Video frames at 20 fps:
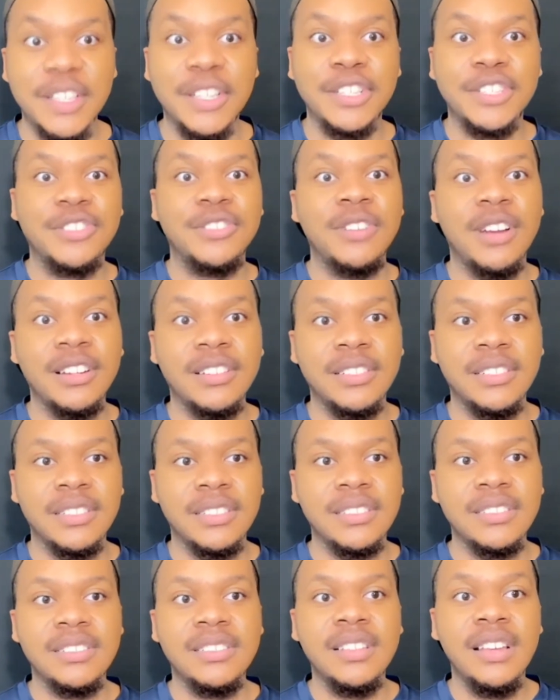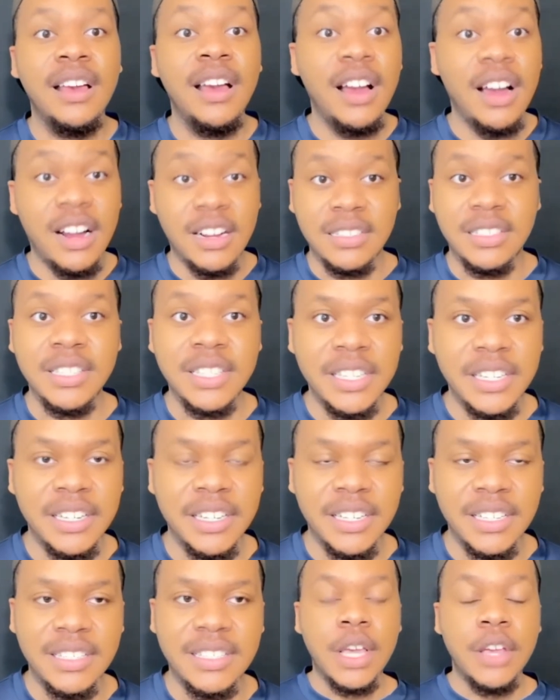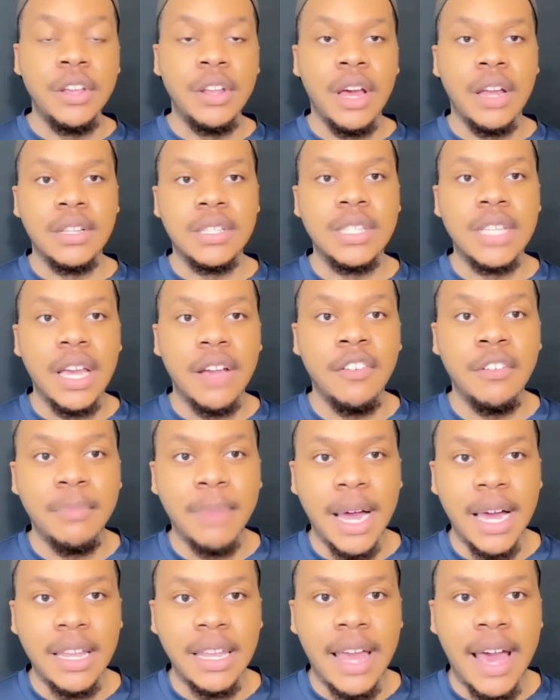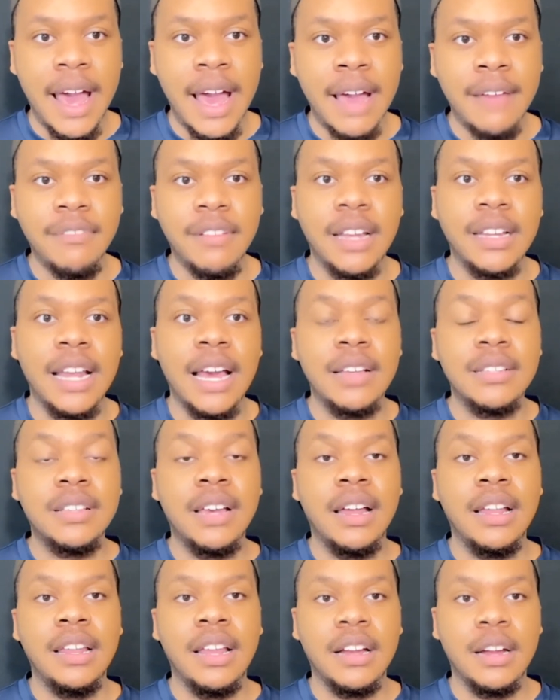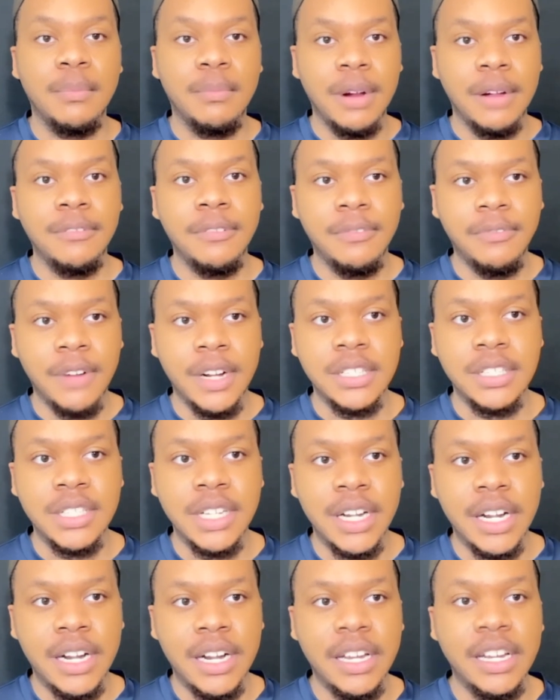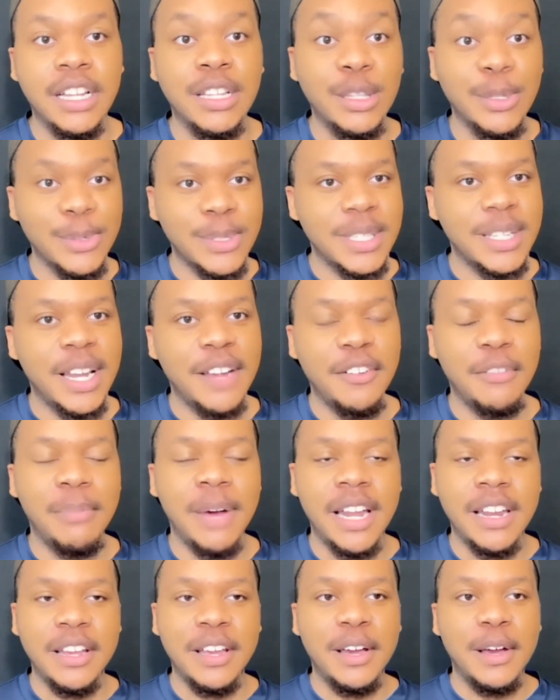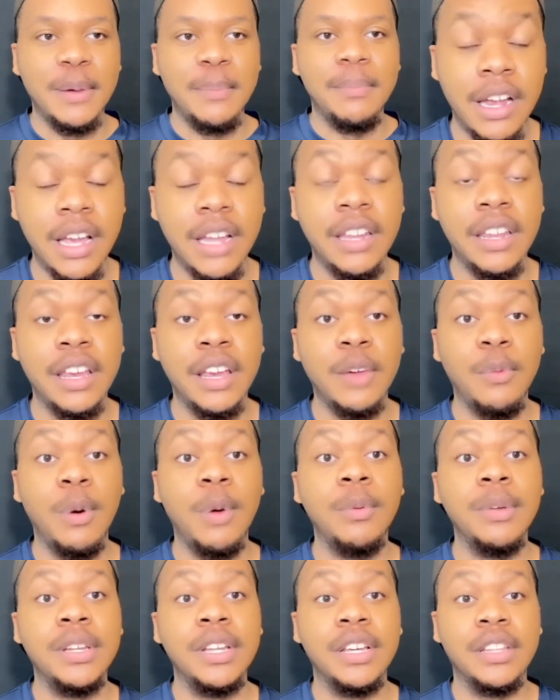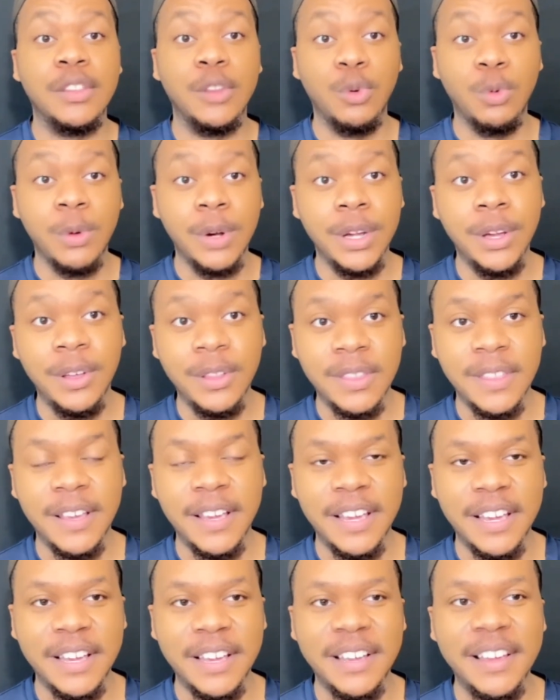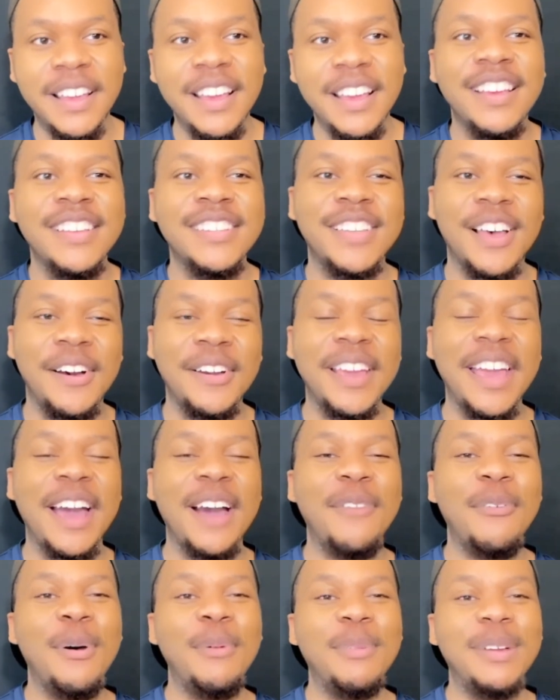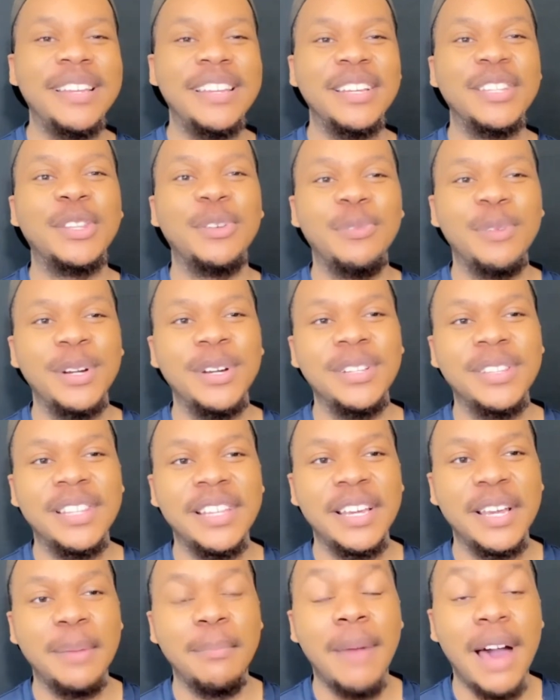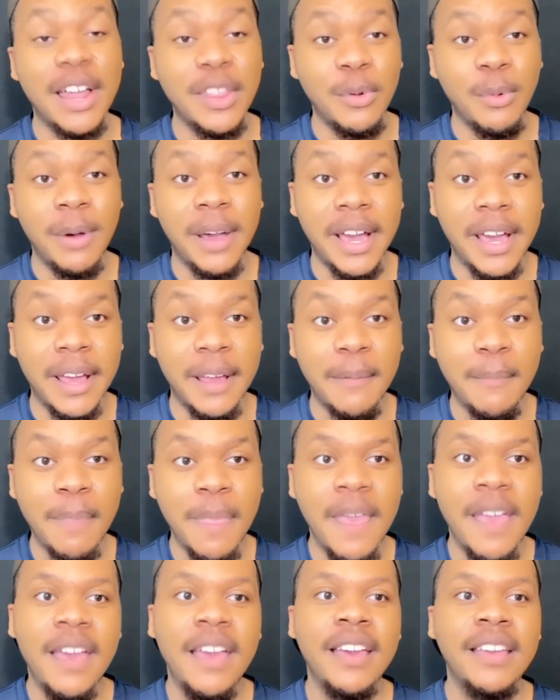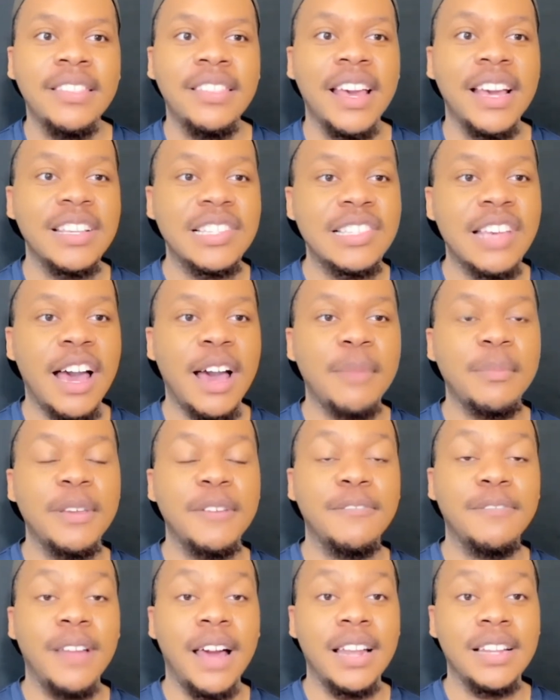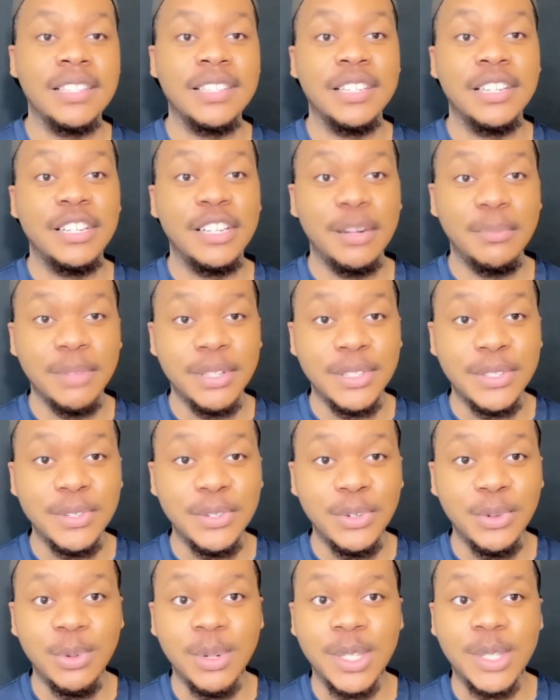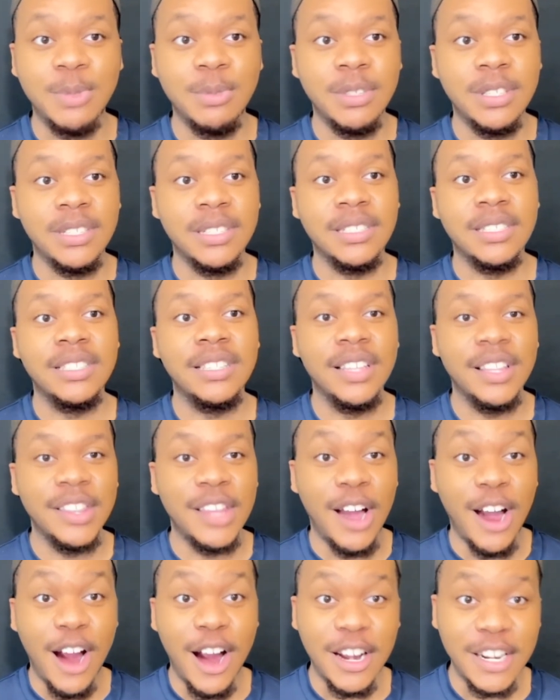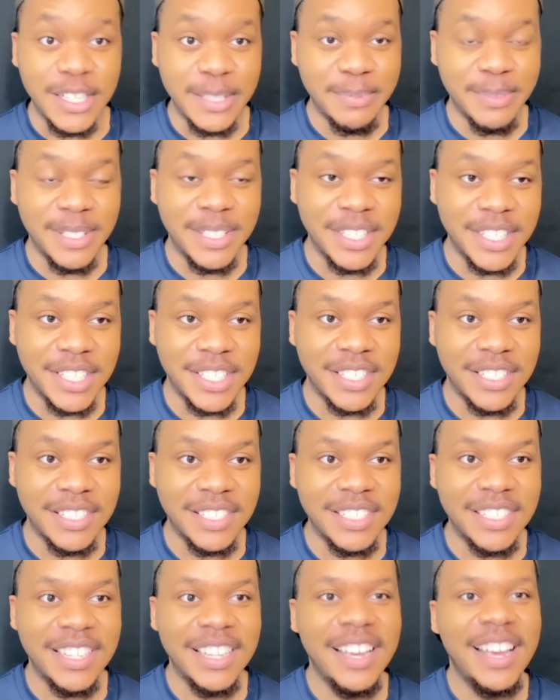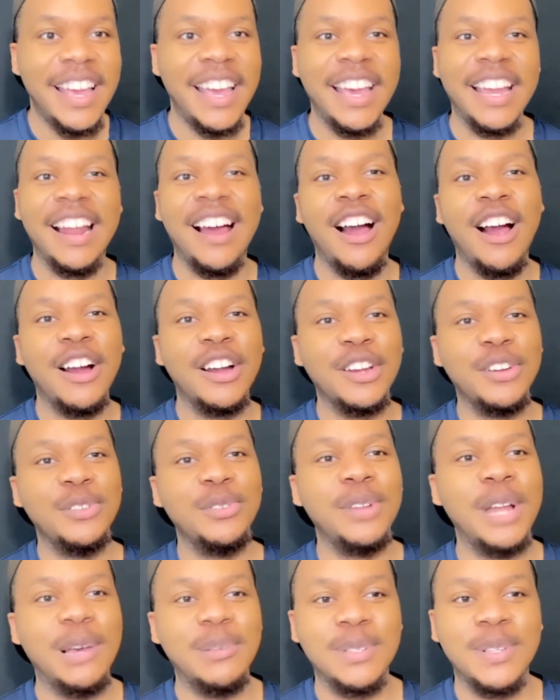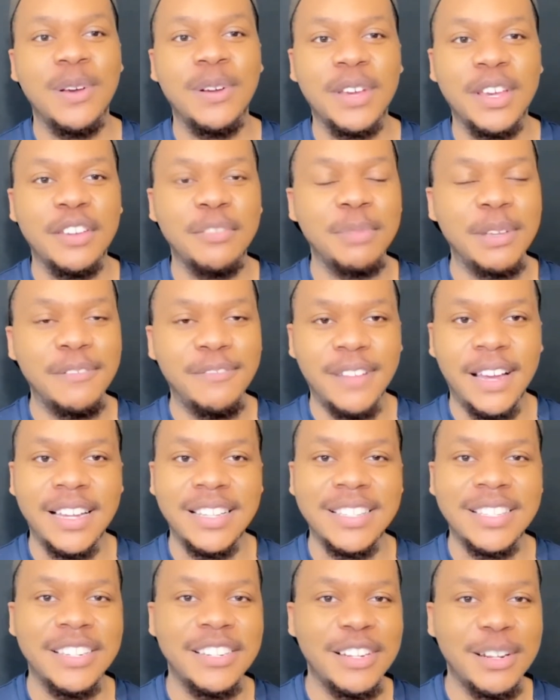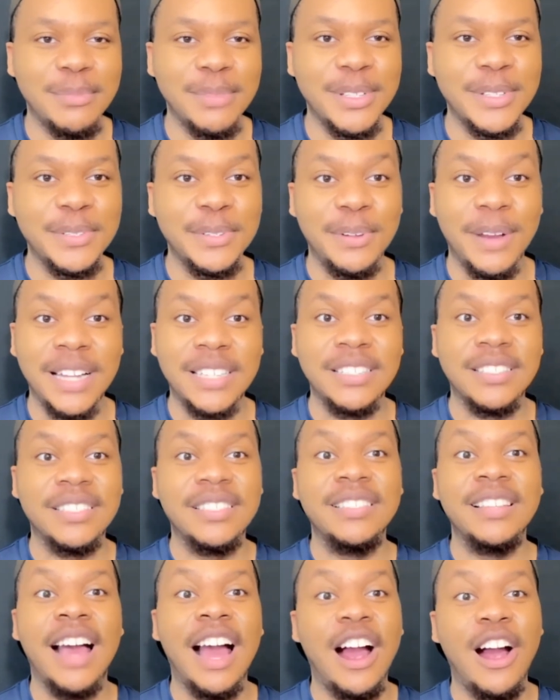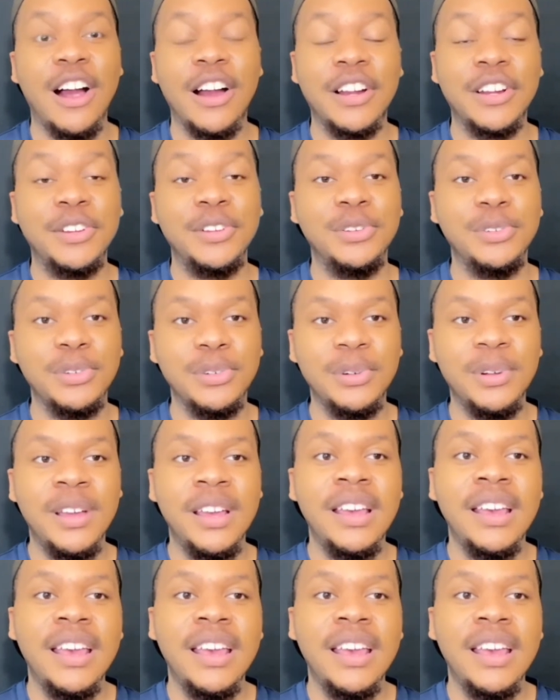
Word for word: Instructors are serious. So, you know, to see everybody laugh, like that was kind of like a breath of fresh air and it loosened everybody up. And then when we did the real thing, so yeah, when we did the real thing, by the way, this time me flight attendant number two, which was the hardest position. And I already knew they was gonna give me flight attendant number two. I just, I already knew.